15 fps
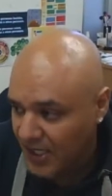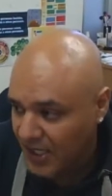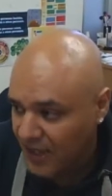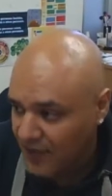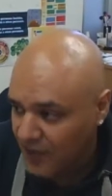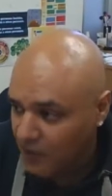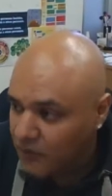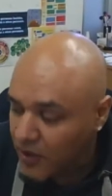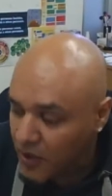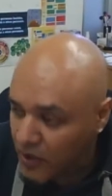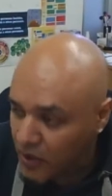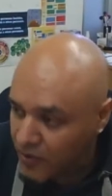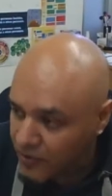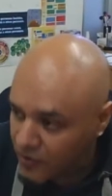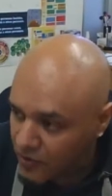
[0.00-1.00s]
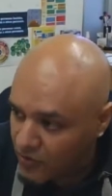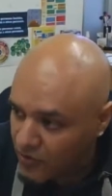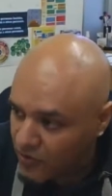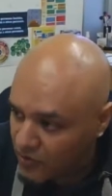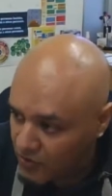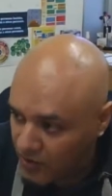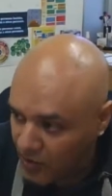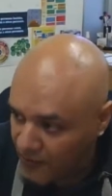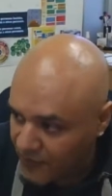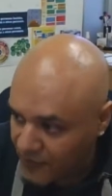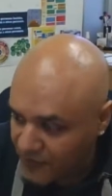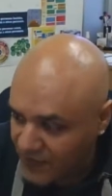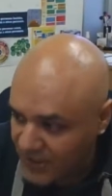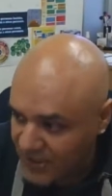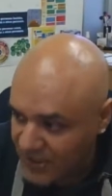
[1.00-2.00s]
And then we go through other
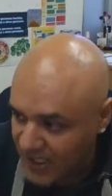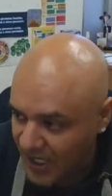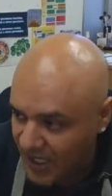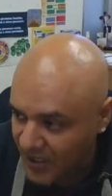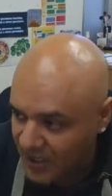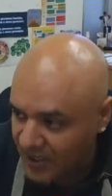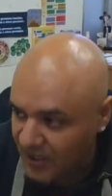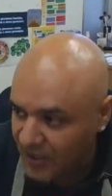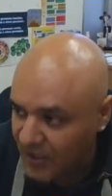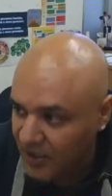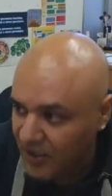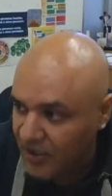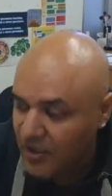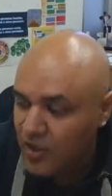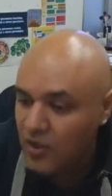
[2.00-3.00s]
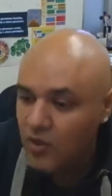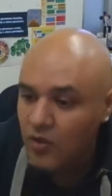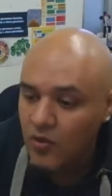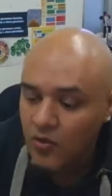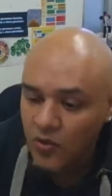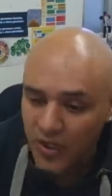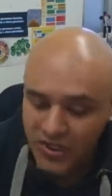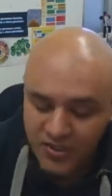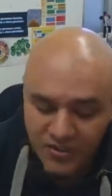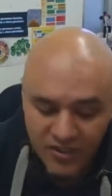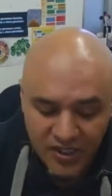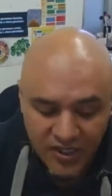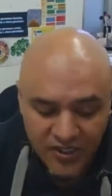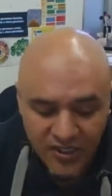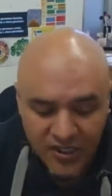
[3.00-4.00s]
things like uh,
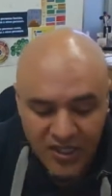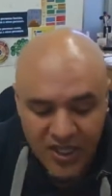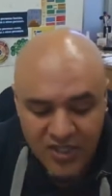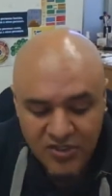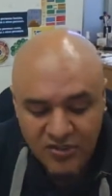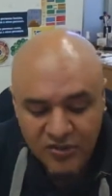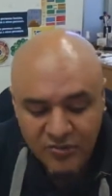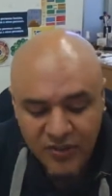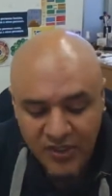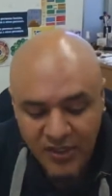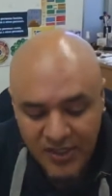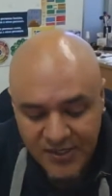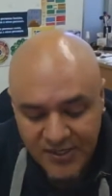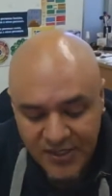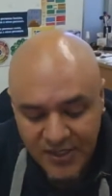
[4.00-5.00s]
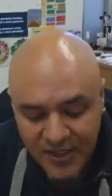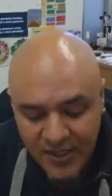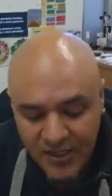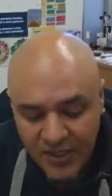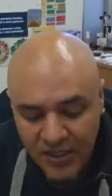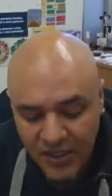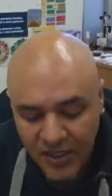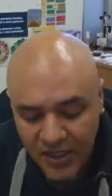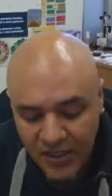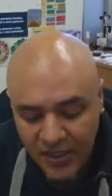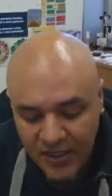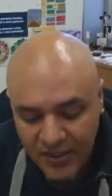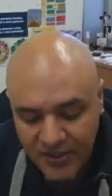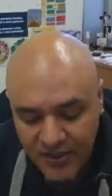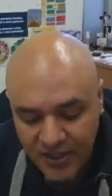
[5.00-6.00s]
questioning in the classroom, eliciting,
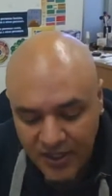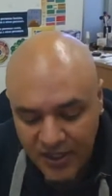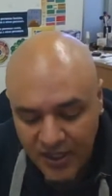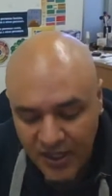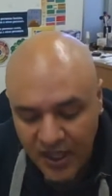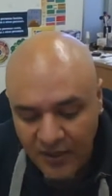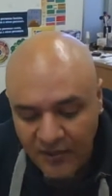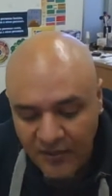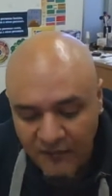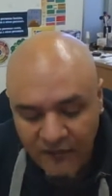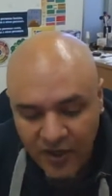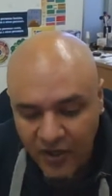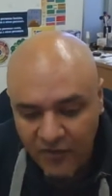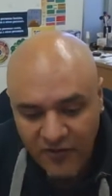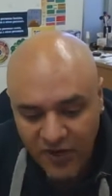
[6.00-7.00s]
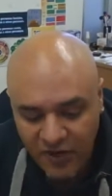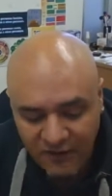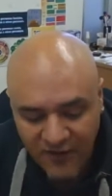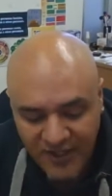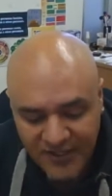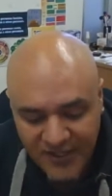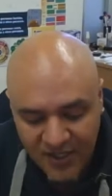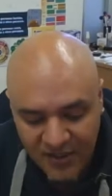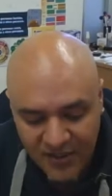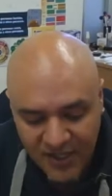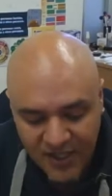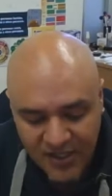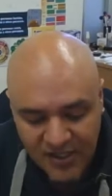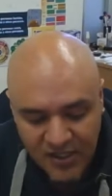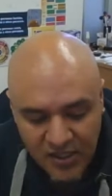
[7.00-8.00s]
and, uh, and, and, very, very basic
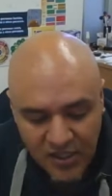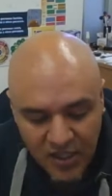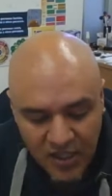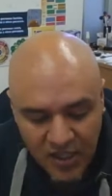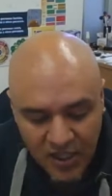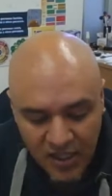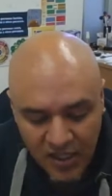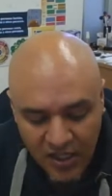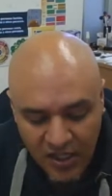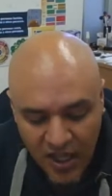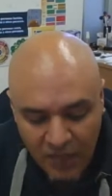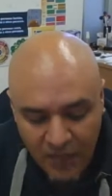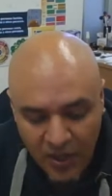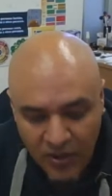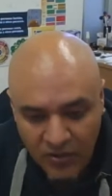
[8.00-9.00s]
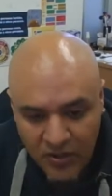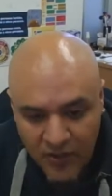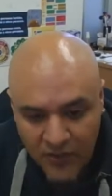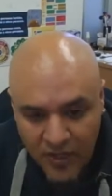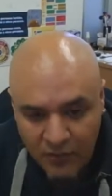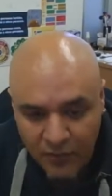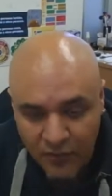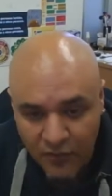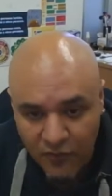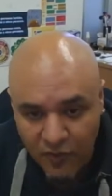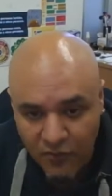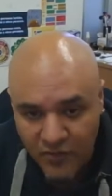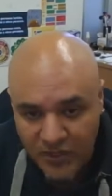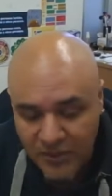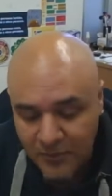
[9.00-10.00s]
things uh, about their
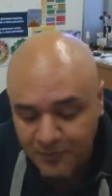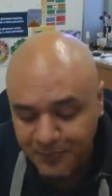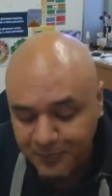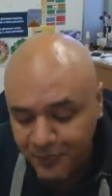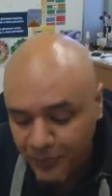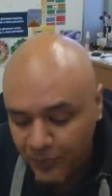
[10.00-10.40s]
performance.